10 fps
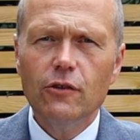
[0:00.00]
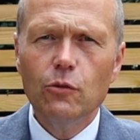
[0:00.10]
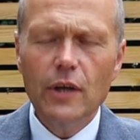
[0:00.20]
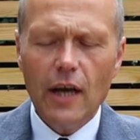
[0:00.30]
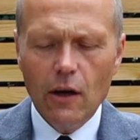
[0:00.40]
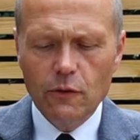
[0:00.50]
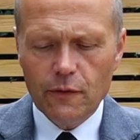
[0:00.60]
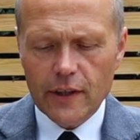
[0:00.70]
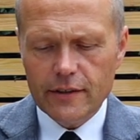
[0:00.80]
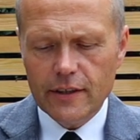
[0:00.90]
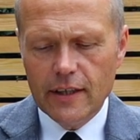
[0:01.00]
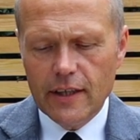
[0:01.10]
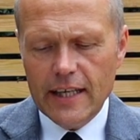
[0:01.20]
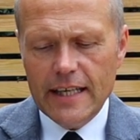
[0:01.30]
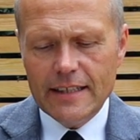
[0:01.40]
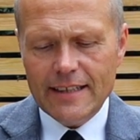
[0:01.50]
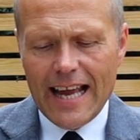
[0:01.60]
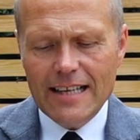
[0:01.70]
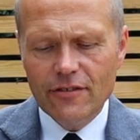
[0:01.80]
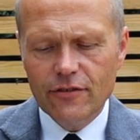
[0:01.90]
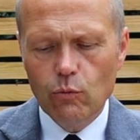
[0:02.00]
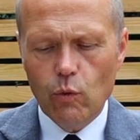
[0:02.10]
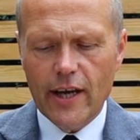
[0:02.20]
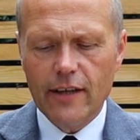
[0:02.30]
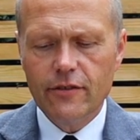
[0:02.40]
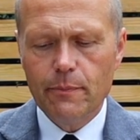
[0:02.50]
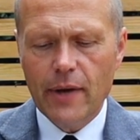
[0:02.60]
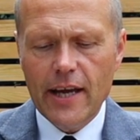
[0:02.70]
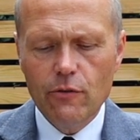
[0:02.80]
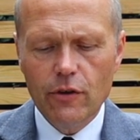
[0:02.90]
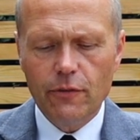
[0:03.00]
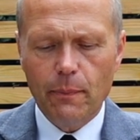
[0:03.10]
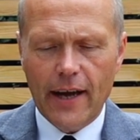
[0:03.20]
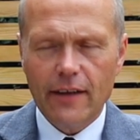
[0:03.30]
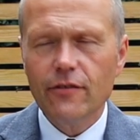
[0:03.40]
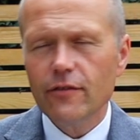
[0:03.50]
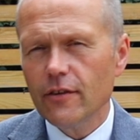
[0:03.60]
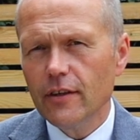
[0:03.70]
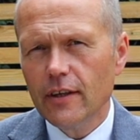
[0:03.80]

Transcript: to an outfit he intends to wear to pay respects